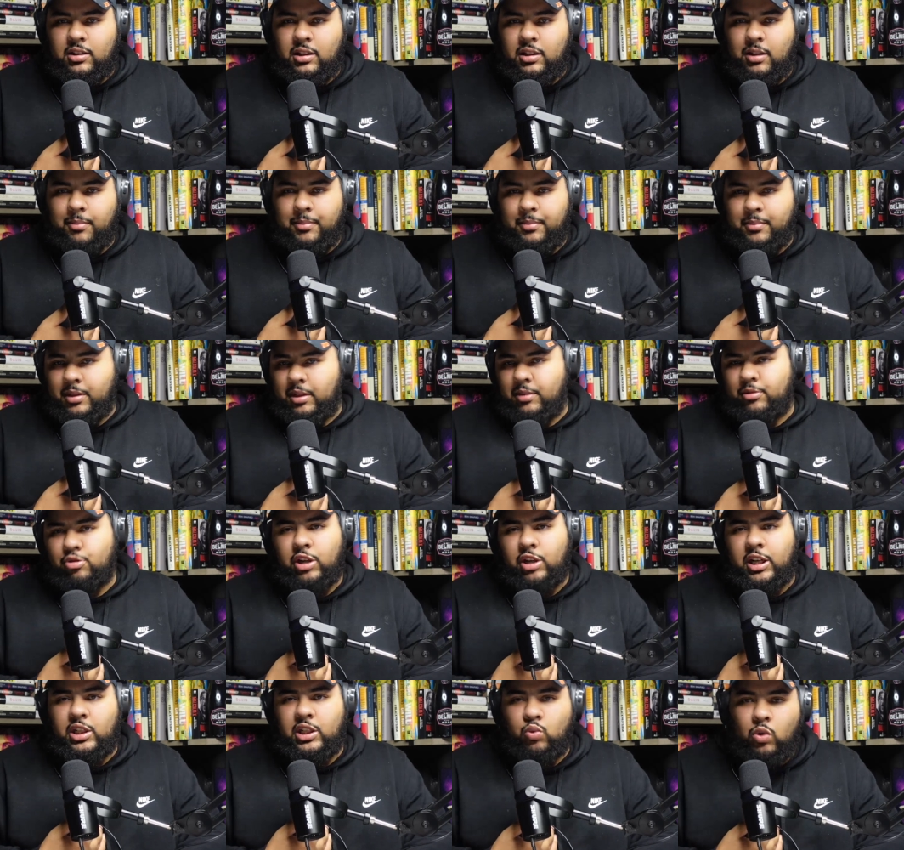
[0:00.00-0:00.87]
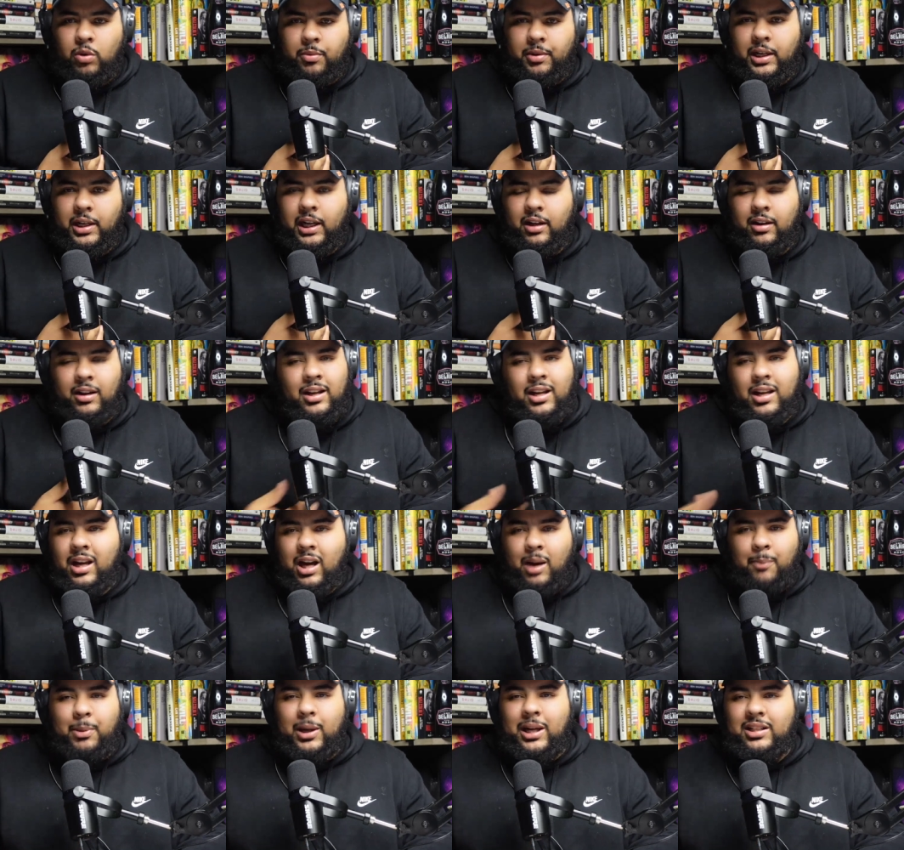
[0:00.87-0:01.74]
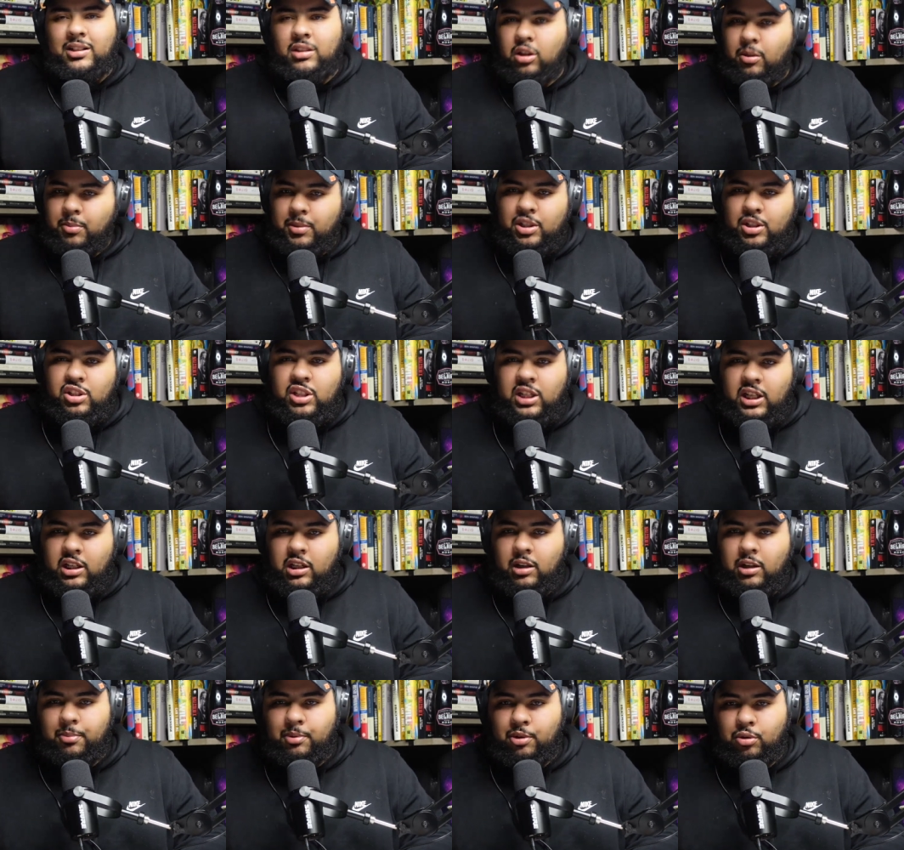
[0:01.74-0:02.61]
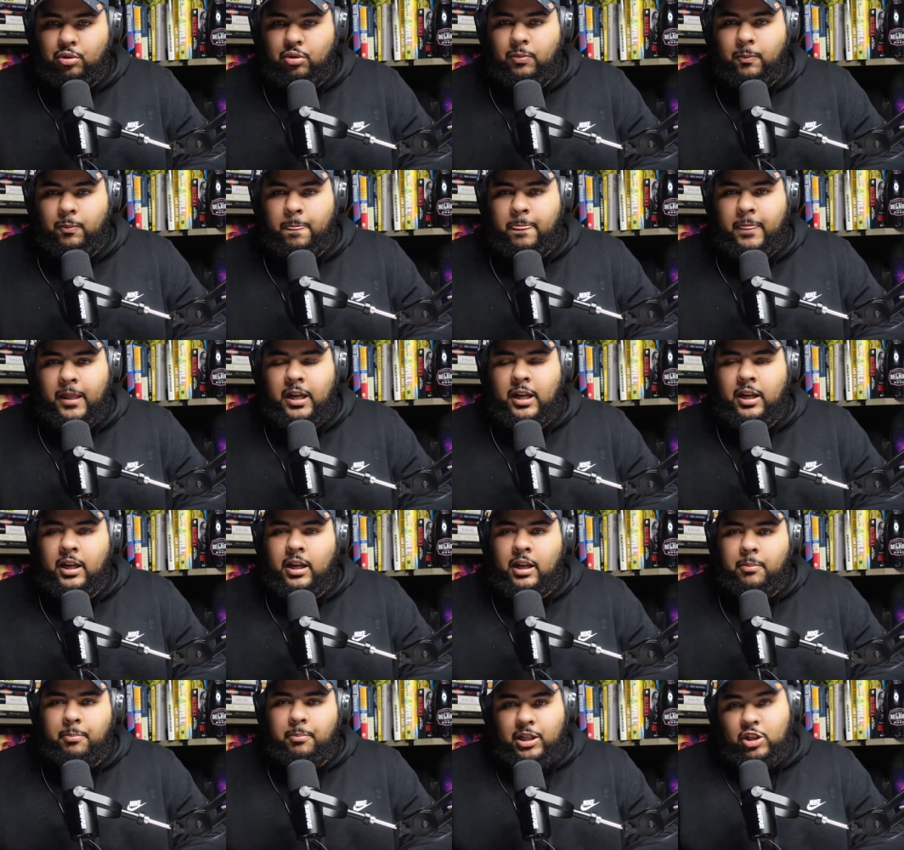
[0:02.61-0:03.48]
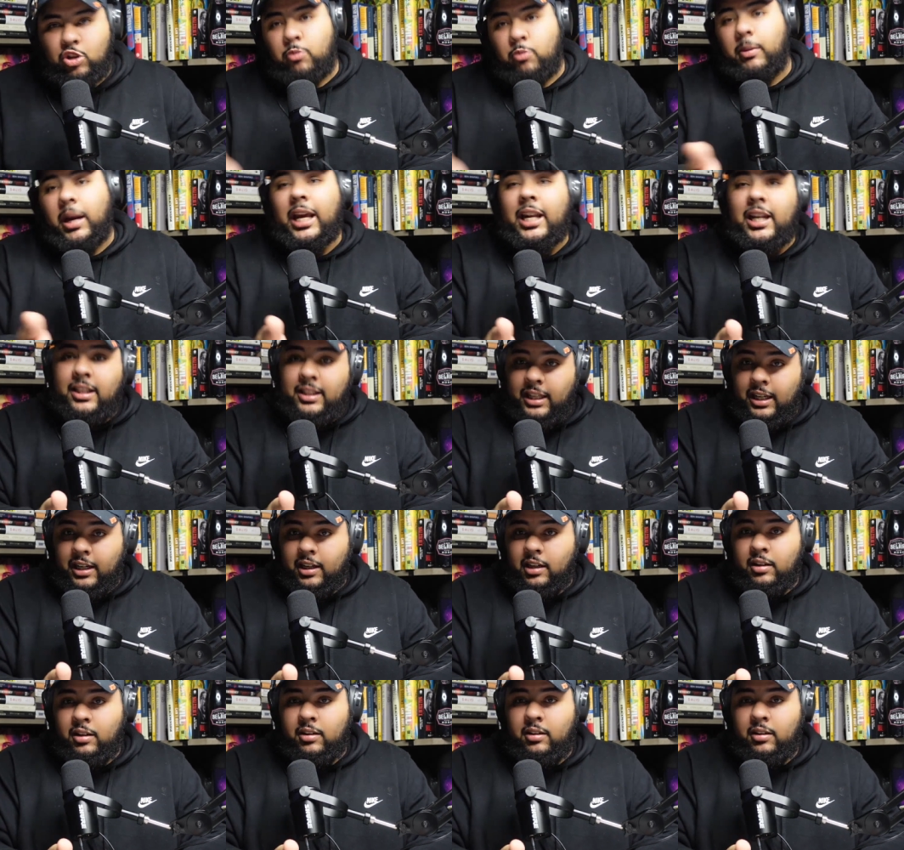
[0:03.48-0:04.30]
I'm a trans woman now. I'm probably still gonna be shit in the pool, but you made it there